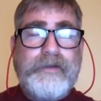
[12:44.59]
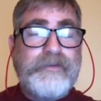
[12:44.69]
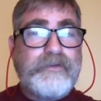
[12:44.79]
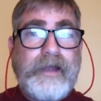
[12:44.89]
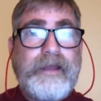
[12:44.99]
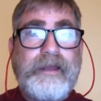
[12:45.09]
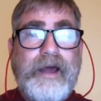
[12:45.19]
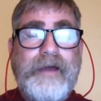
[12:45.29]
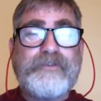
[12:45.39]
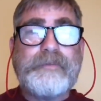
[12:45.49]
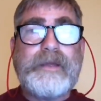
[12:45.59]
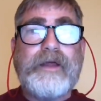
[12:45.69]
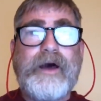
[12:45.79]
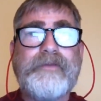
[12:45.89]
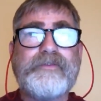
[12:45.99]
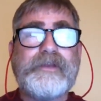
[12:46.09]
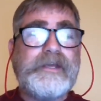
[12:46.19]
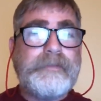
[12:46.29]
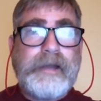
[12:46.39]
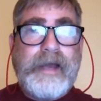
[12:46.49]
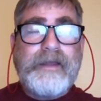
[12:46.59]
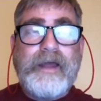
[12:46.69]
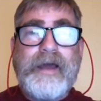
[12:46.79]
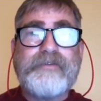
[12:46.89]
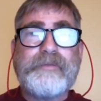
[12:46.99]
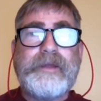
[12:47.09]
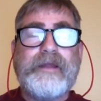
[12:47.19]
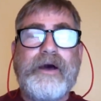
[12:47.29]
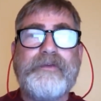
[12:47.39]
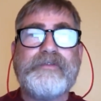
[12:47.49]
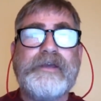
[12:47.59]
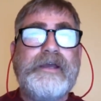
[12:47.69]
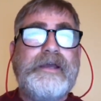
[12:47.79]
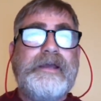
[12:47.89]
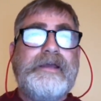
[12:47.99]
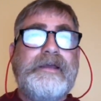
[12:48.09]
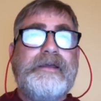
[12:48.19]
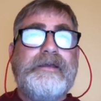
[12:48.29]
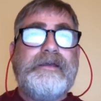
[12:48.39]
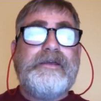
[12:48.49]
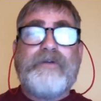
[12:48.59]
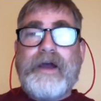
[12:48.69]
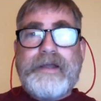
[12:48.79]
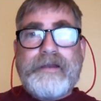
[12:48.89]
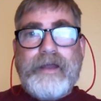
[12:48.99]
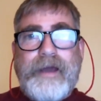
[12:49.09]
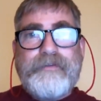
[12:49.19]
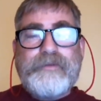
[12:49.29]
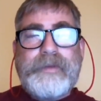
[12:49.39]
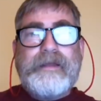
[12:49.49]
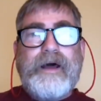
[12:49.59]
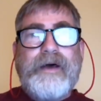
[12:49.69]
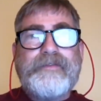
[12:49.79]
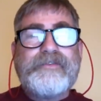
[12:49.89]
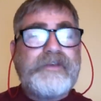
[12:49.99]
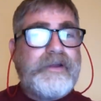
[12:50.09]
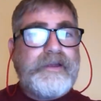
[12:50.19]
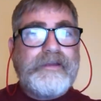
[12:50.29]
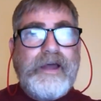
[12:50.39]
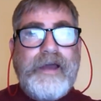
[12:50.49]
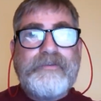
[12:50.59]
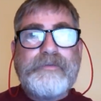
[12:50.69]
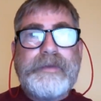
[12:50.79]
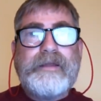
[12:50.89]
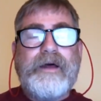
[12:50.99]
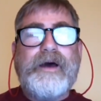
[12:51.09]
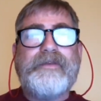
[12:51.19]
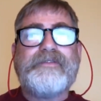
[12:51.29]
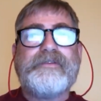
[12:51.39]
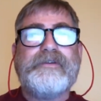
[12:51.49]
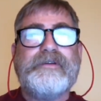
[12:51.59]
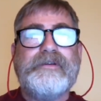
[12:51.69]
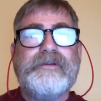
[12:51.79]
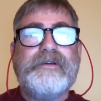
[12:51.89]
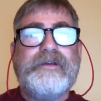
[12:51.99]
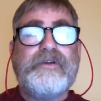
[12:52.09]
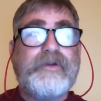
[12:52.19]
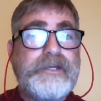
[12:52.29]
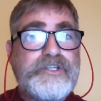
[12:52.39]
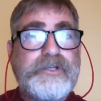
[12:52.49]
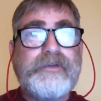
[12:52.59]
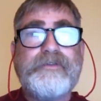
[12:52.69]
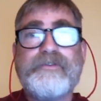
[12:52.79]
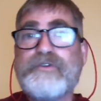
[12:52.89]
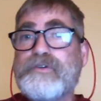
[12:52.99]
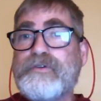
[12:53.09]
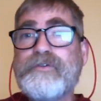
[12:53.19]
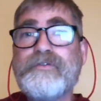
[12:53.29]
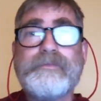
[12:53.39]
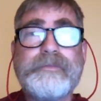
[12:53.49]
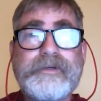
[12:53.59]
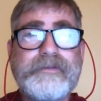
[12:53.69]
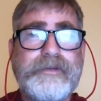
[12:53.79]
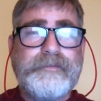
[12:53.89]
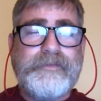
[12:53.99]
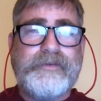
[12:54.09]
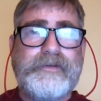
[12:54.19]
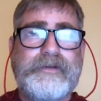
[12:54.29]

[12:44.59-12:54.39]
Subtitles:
Israeli lives will be lost. Yemenite lives will be lost. Iranian lives will be lost. Syrian lives will be lost. Christians, Jews, Muslims.